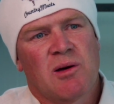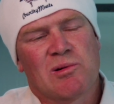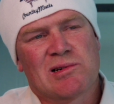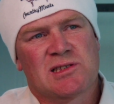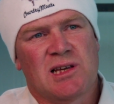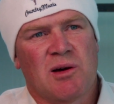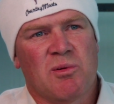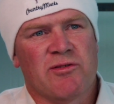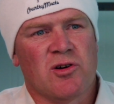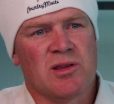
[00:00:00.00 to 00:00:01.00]
Whereas now
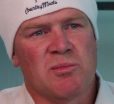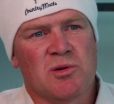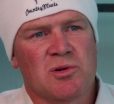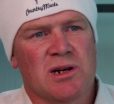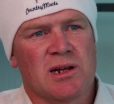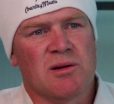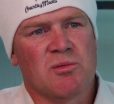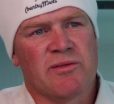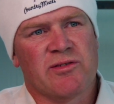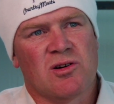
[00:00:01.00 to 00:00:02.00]
we've got the milk in it,
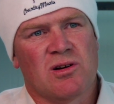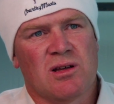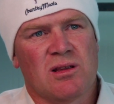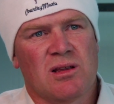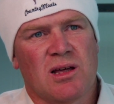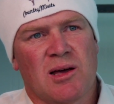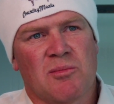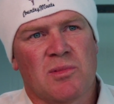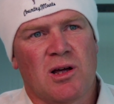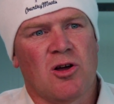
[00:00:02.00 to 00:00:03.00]
we've got a
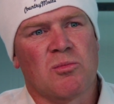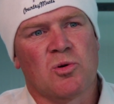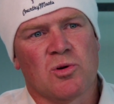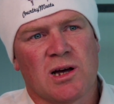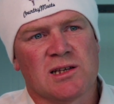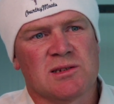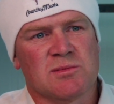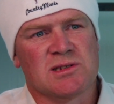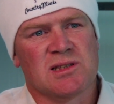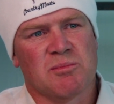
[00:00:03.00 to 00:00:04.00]
lot more
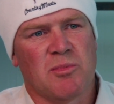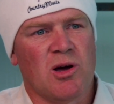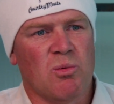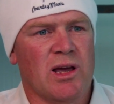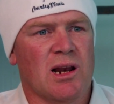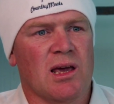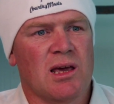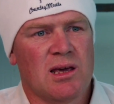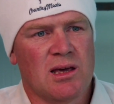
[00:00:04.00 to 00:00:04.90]
customers that buy weekly.